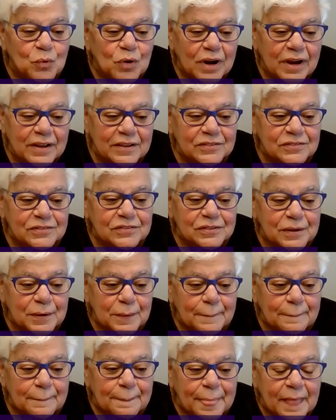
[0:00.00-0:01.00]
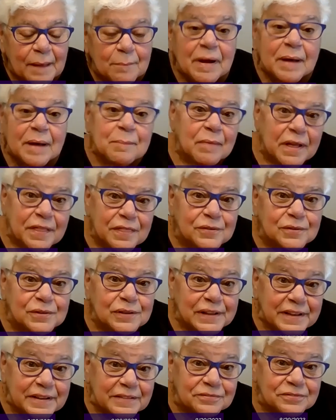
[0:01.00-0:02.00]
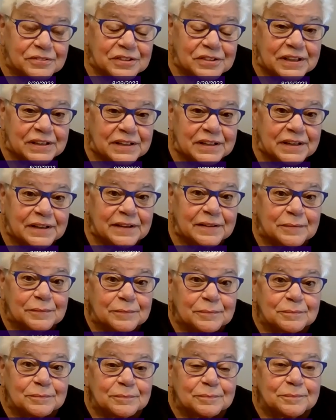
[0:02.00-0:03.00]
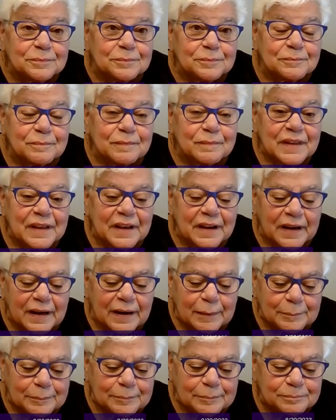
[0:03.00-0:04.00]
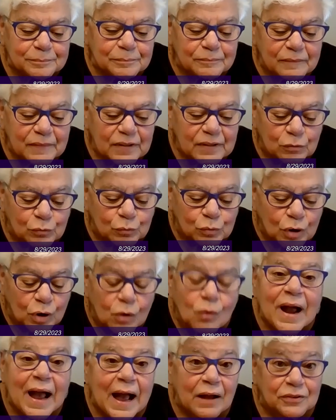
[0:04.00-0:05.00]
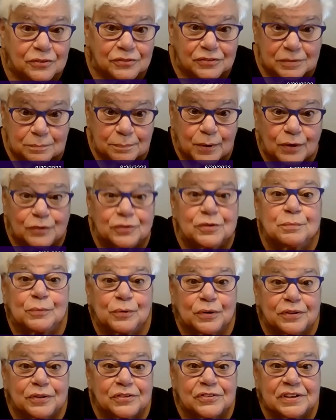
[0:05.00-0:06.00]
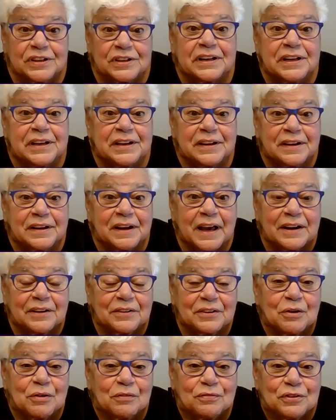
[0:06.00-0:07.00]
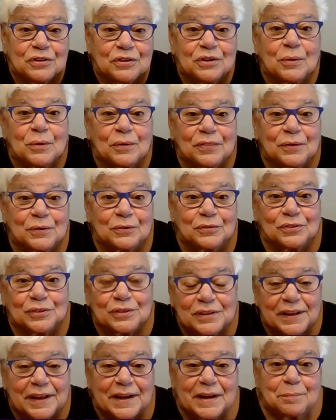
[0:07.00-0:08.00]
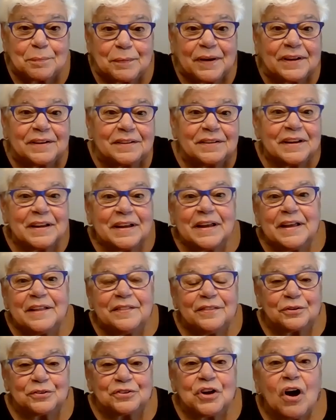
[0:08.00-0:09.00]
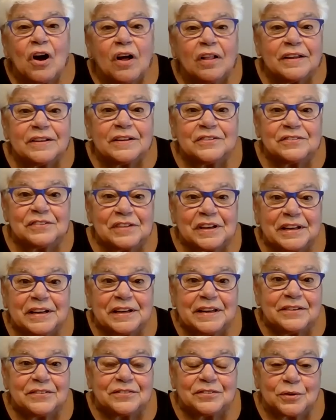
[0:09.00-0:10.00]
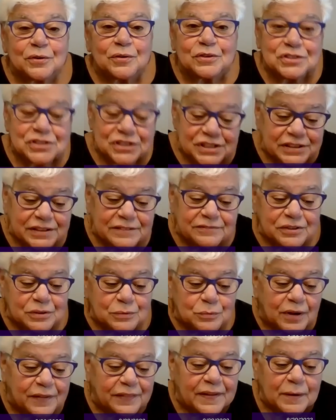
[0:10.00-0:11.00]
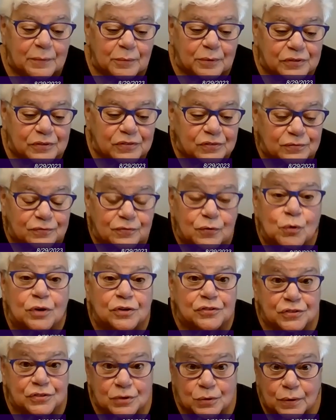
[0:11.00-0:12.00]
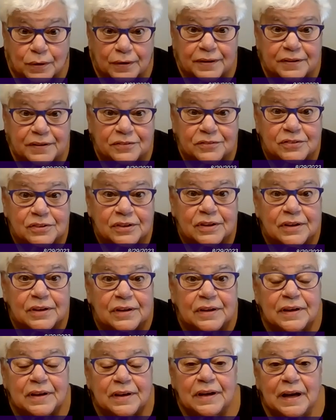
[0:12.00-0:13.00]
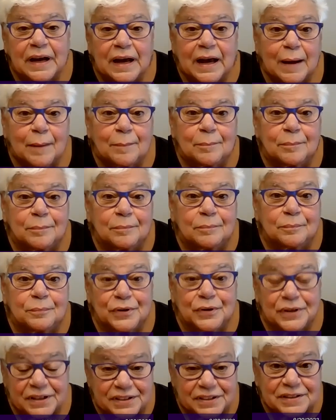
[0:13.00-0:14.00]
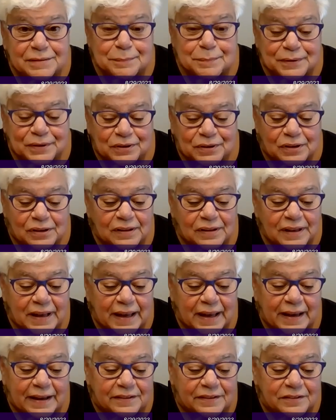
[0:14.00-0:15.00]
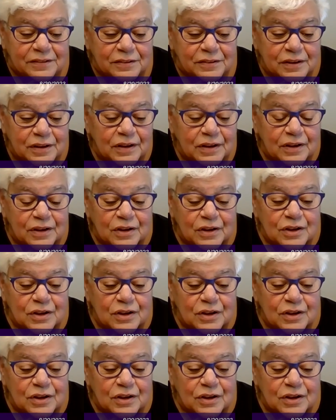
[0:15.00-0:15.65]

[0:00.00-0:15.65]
was my mother lived in a um, row house in Baltimore City. I don't know if you know what those look like, but mm-hmm. they're tall and skinny. So she lived in one that was four stories, um, pretty typical, and